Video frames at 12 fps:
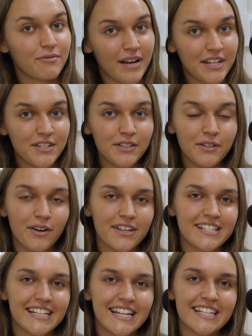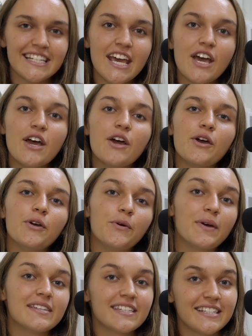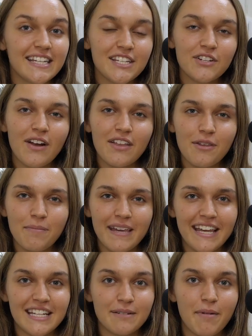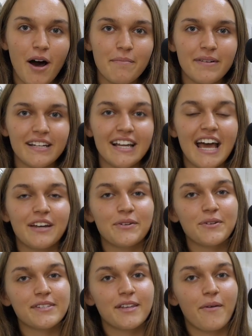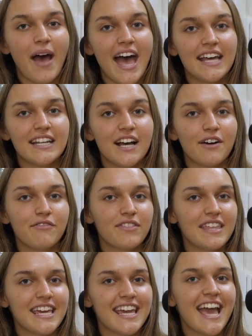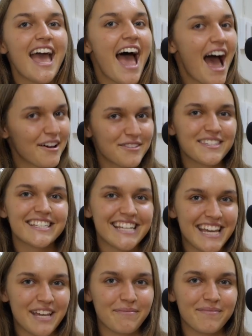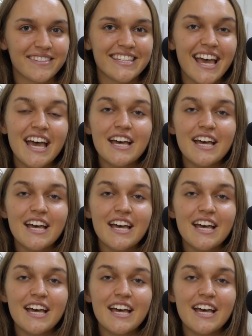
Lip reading: Rachel Crossland, who is a teacher at the PE department and also head of the house teams.